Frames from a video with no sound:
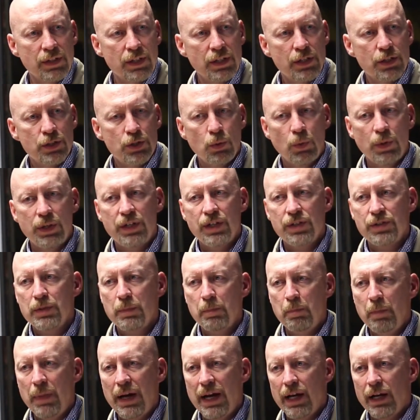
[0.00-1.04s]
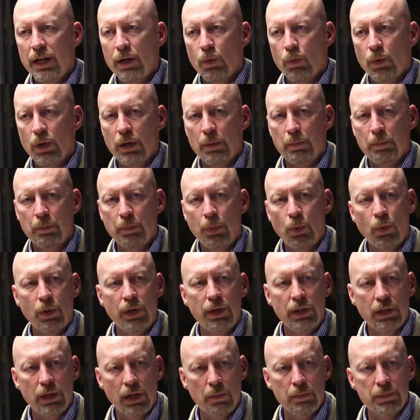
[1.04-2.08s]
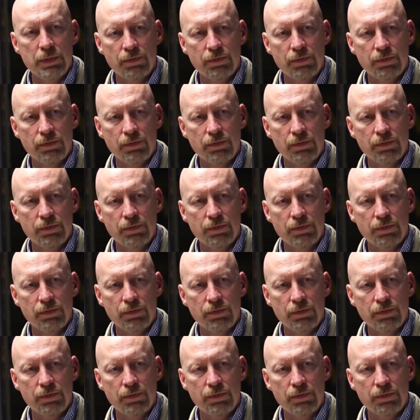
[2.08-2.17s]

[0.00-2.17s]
So it doesn't matter where porn comes